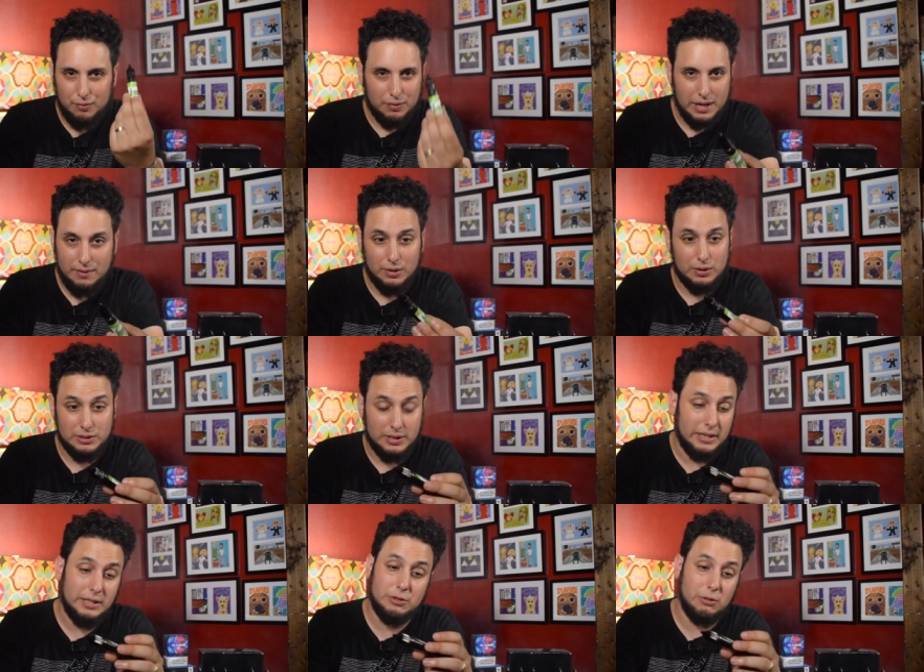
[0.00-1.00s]
flavors.
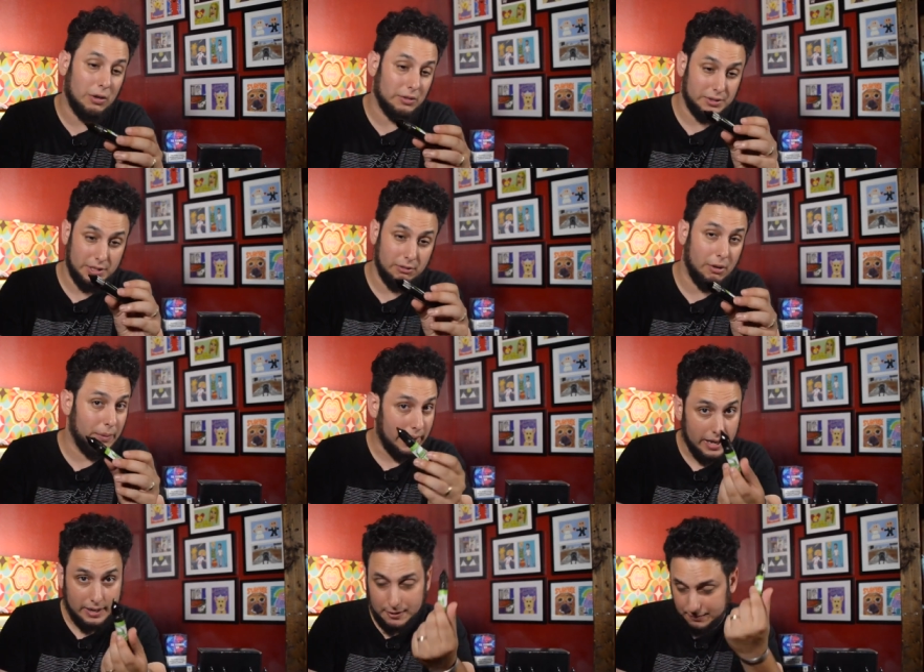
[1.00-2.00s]
And these are all zero N
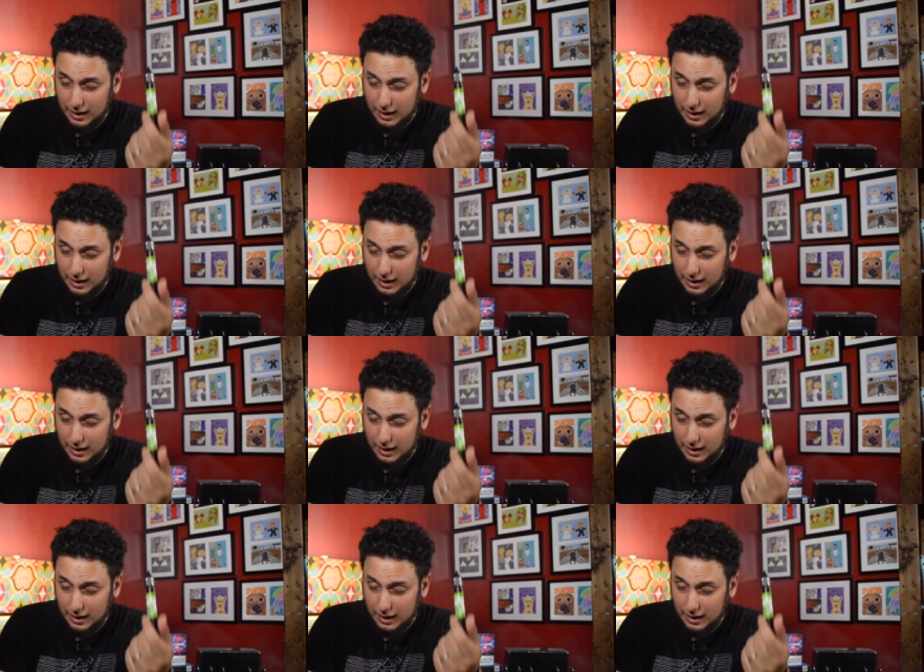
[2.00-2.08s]
I C.